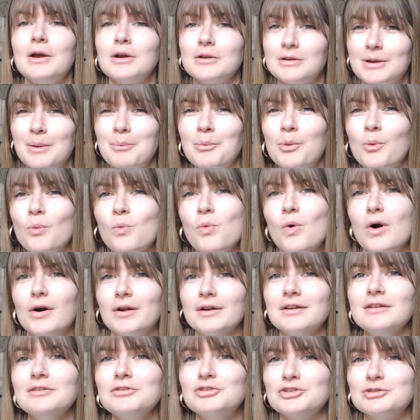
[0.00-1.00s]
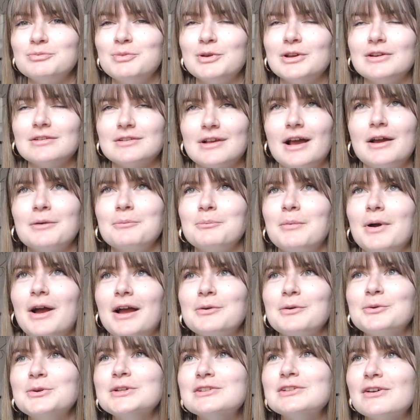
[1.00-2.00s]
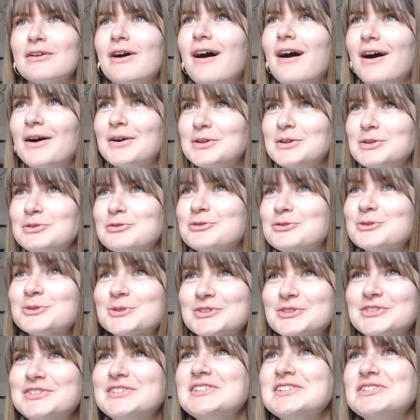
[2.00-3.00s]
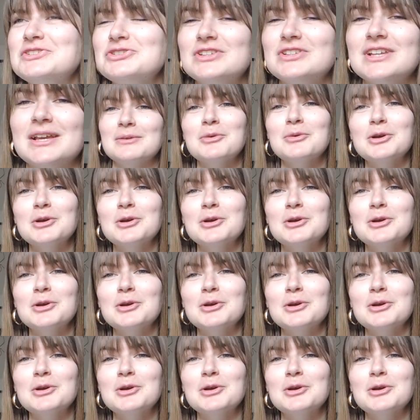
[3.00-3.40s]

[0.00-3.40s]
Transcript: number one, just because I always argue for the teachers here,